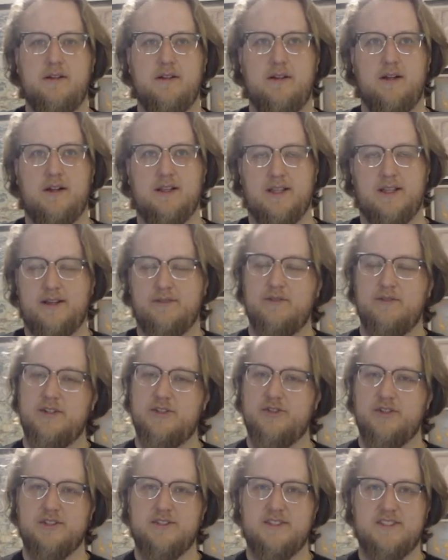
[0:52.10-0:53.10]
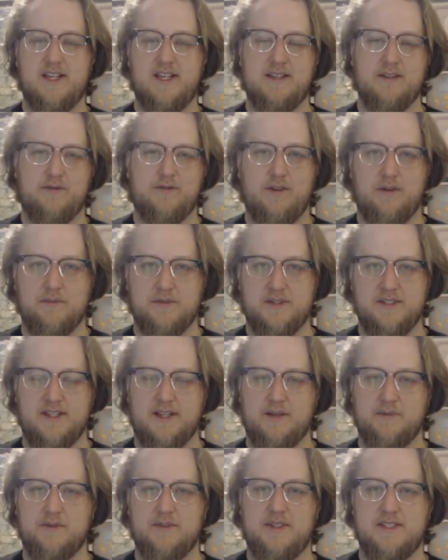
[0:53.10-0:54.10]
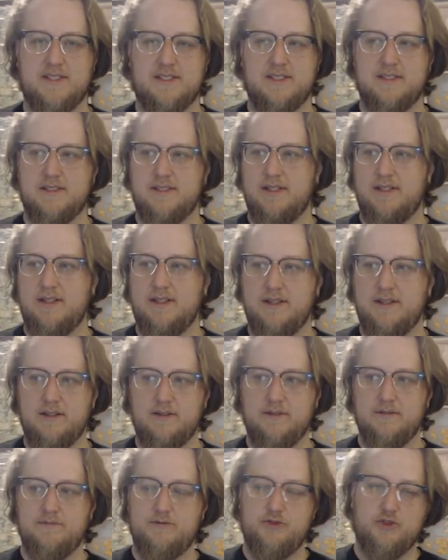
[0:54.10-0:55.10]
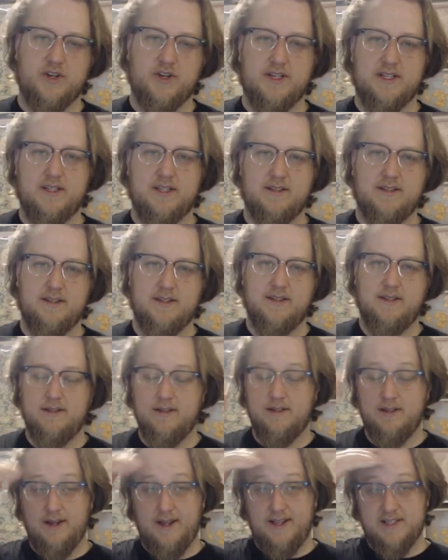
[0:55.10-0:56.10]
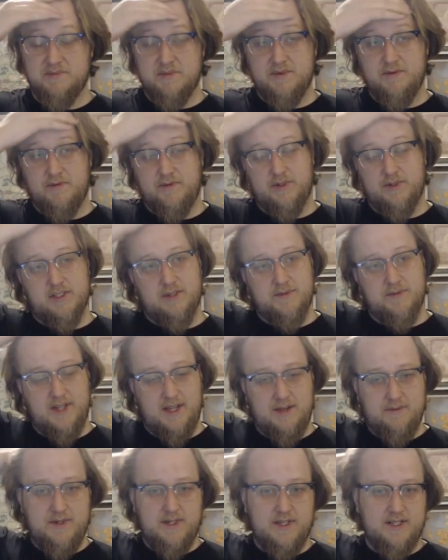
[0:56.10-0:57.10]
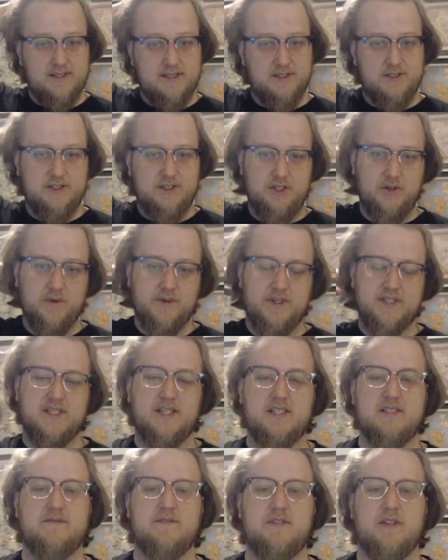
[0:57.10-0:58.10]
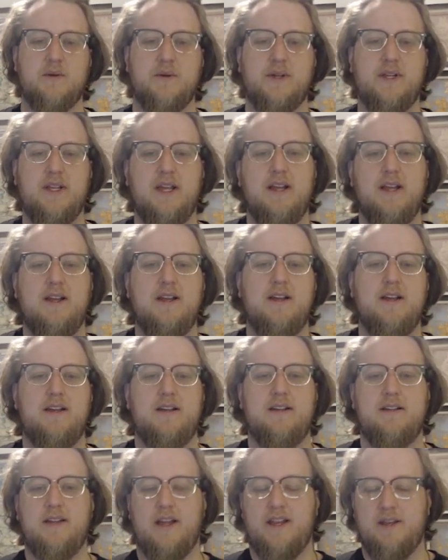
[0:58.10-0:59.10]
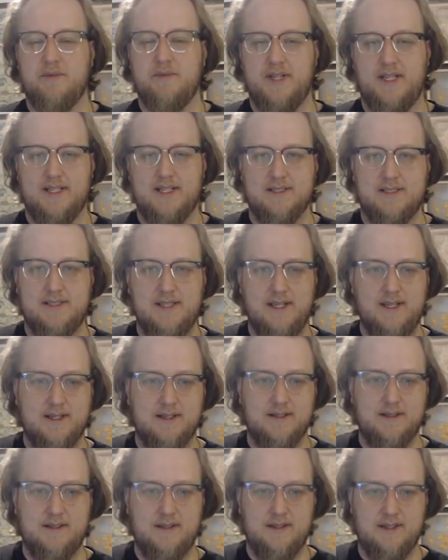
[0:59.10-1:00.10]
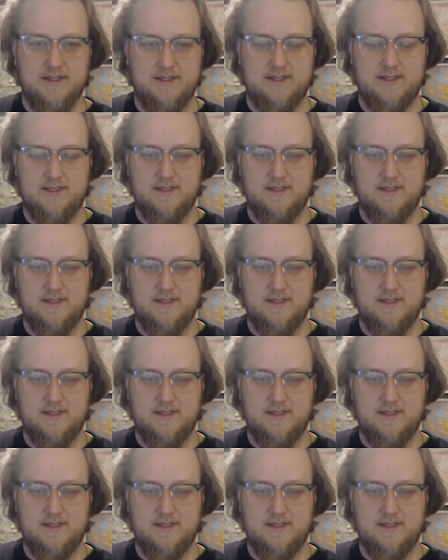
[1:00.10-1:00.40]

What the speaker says: a lot of restaurants say they're farm to table. This is a trendy thing. It has been for some time, and it doesn't show any signs of slowing. Anybody can say it. This